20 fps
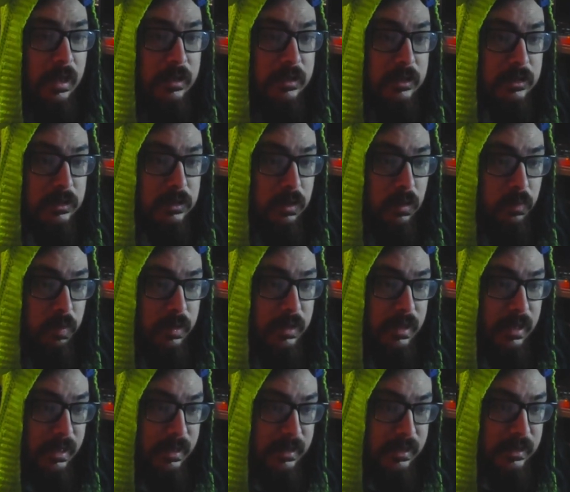just stuck with
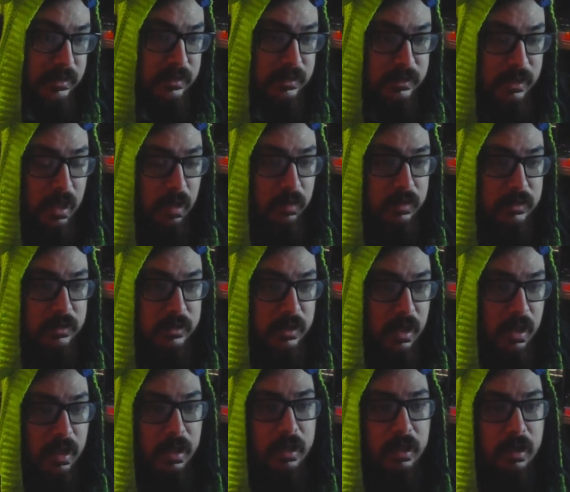like this style
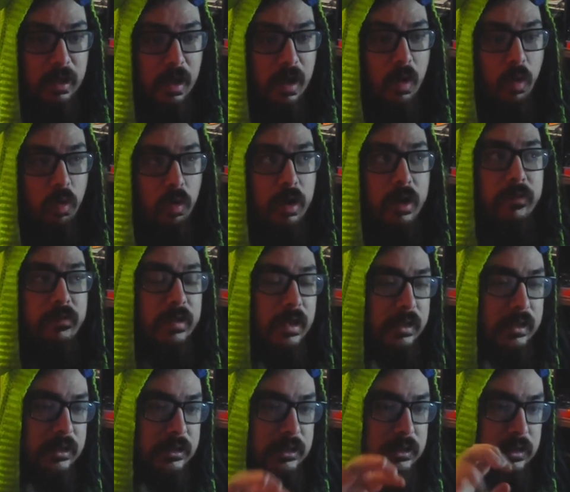design, or even like
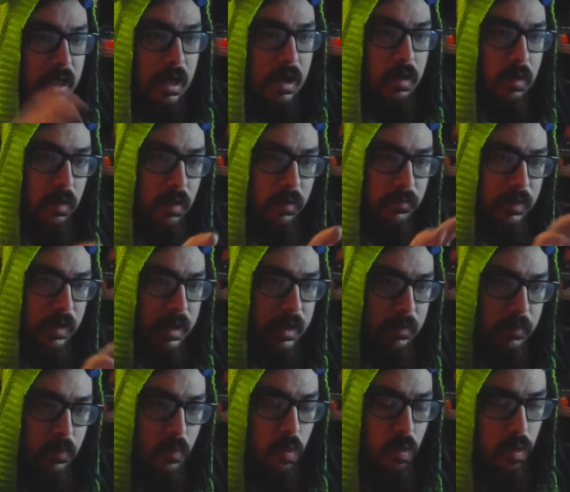the style of like
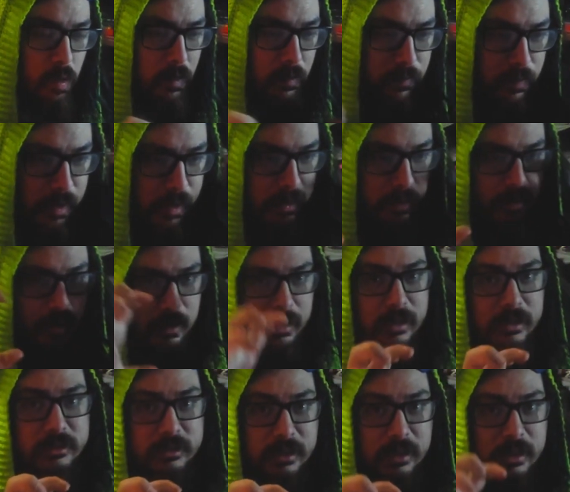more of like I
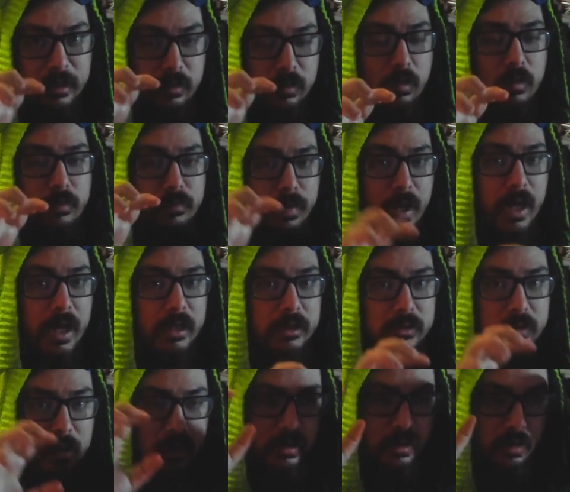said, keep going back
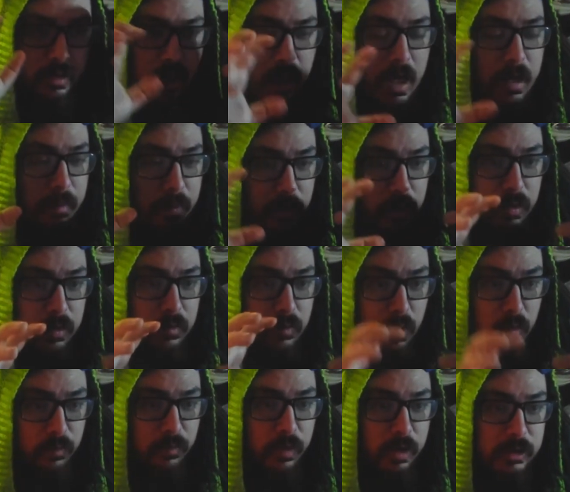to like their comic book look
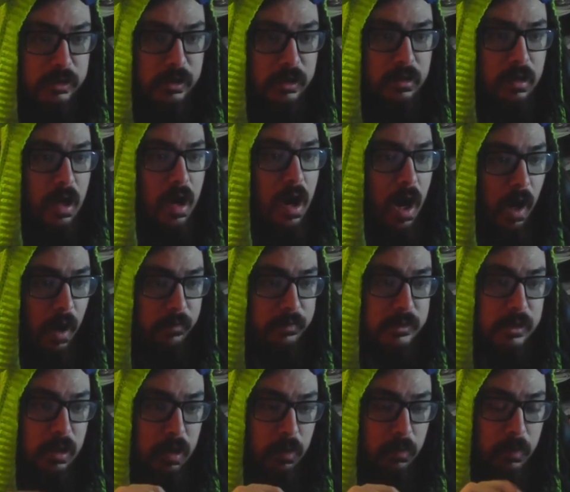more version.
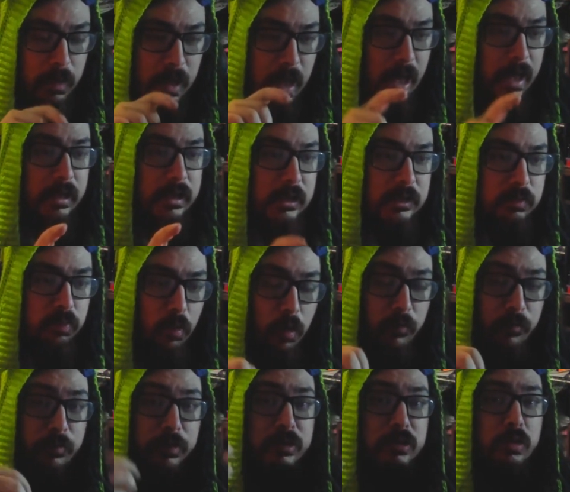Obviously they add this more
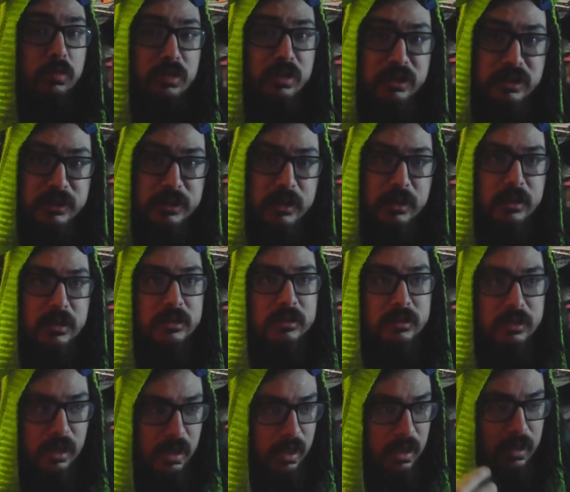futuristic because
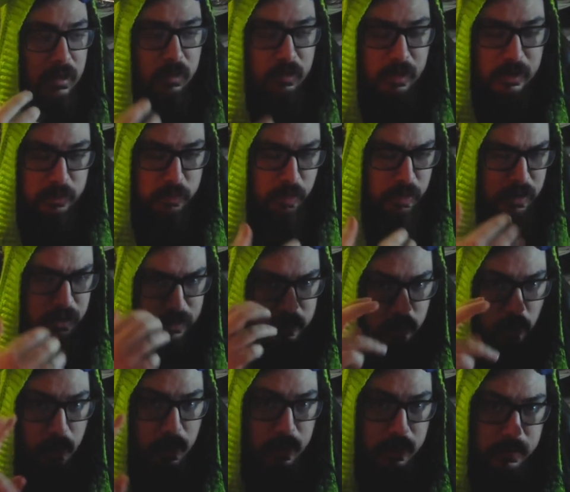that's where the
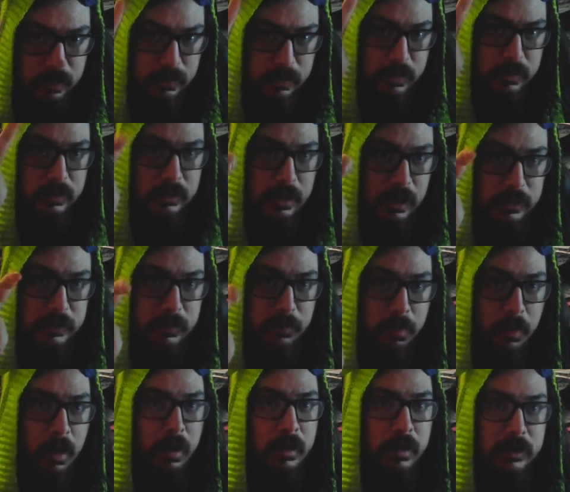story takes
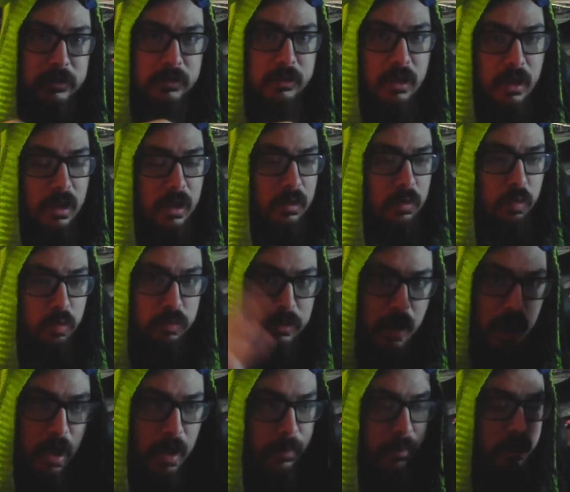upon, is through
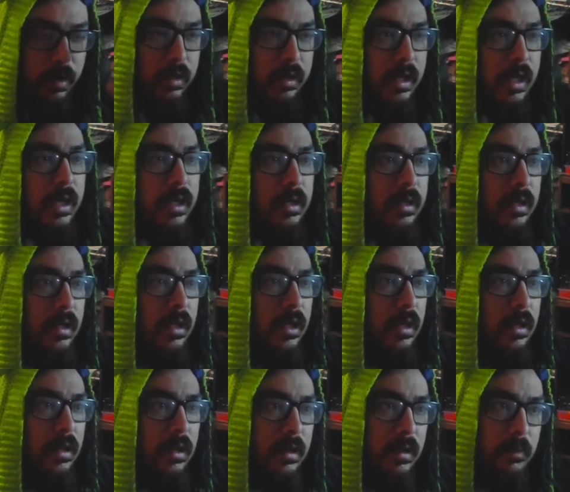time and all that.
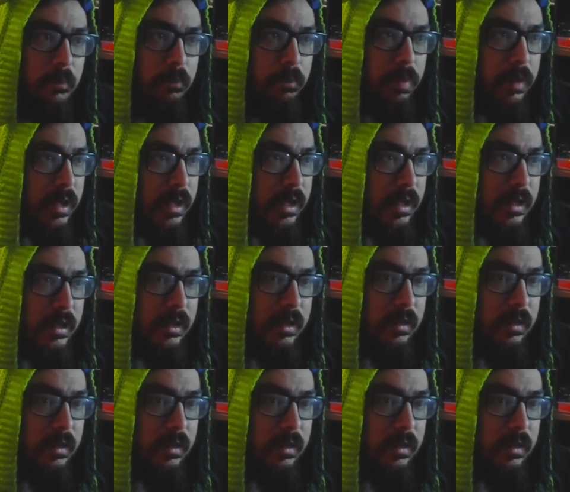But